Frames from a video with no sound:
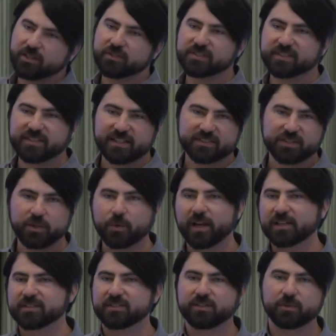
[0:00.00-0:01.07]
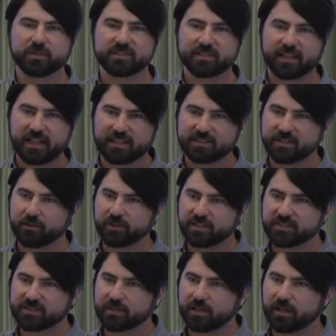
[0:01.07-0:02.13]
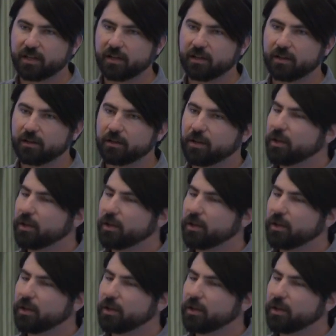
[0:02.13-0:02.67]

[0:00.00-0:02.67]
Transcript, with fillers: uses SQS to do its asynchronous uh,